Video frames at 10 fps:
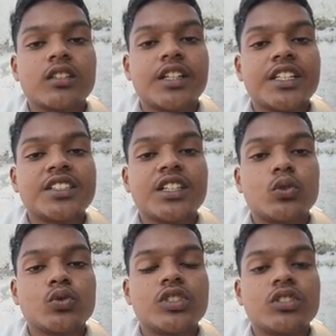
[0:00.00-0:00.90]
reset
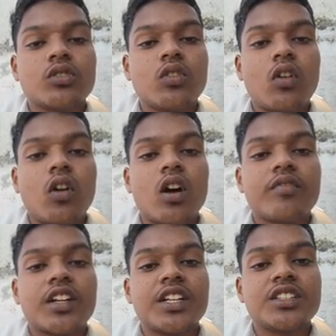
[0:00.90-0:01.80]
to 0
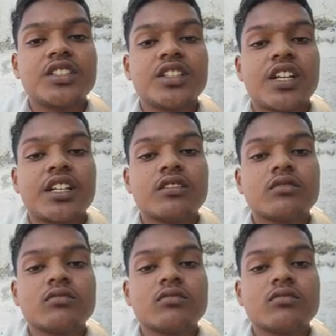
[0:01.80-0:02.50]
after reaching 9,